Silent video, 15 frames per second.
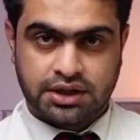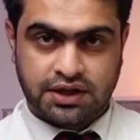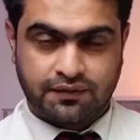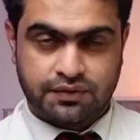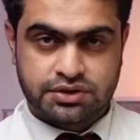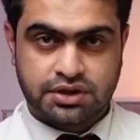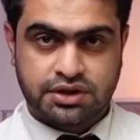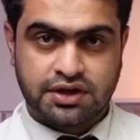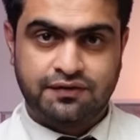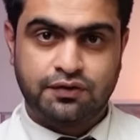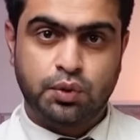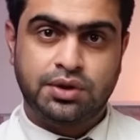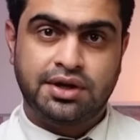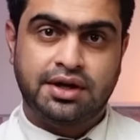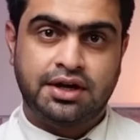There was a
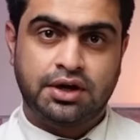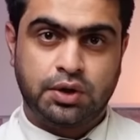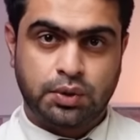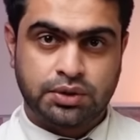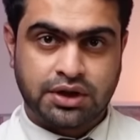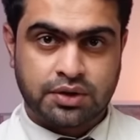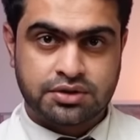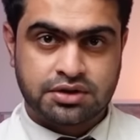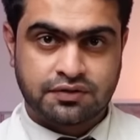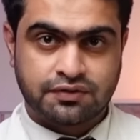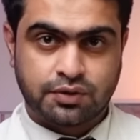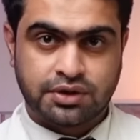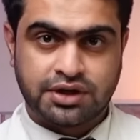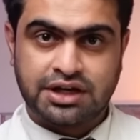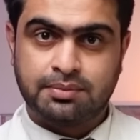review done in two thousand
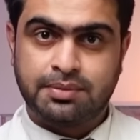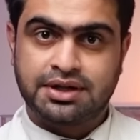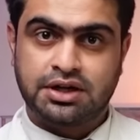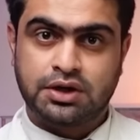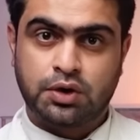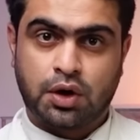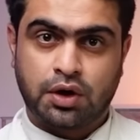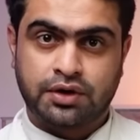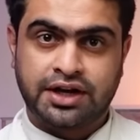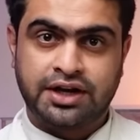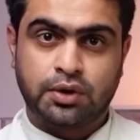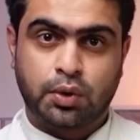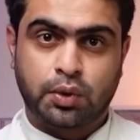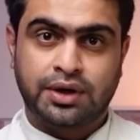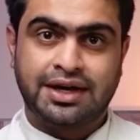fourteen by the
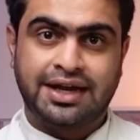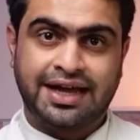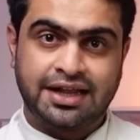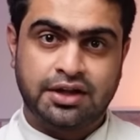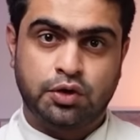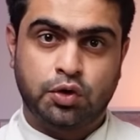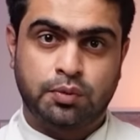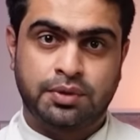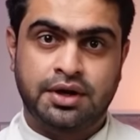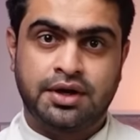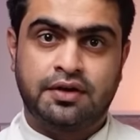Cochrane Oral Health Group,